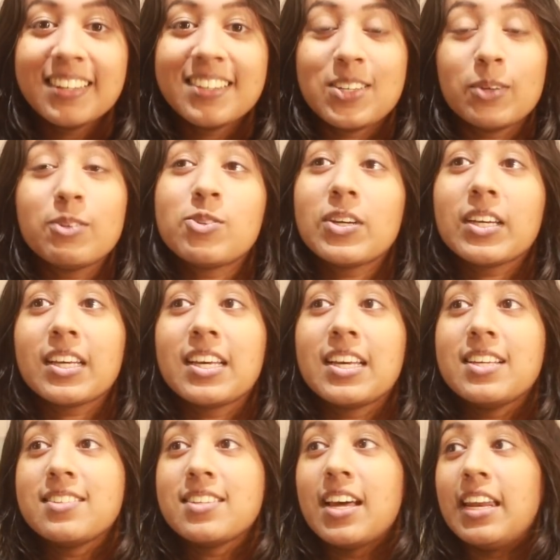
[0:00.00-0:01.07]
Todrick
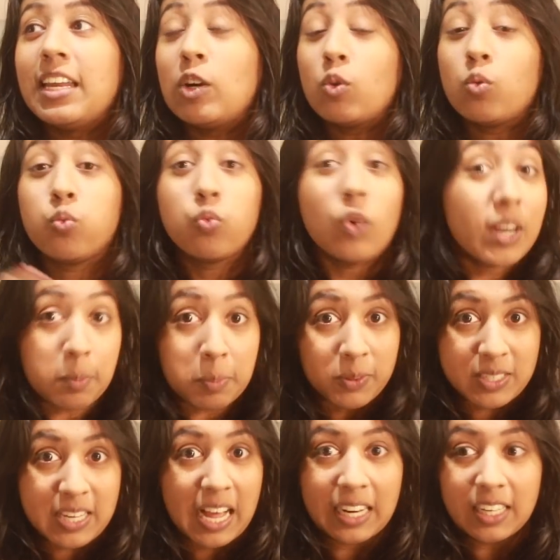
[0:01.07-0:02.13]
is an incredible
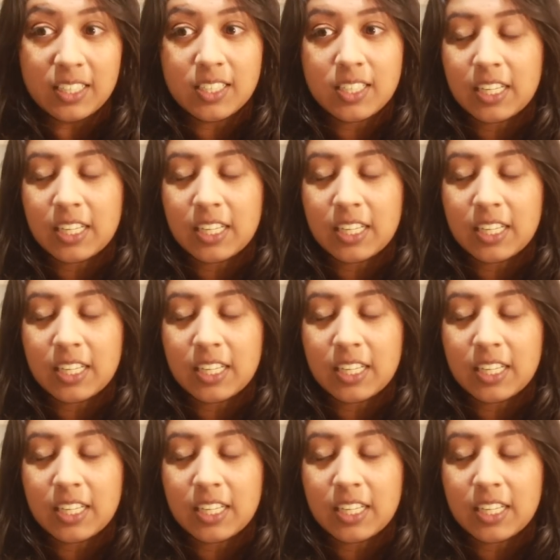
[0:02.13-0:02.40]
talent.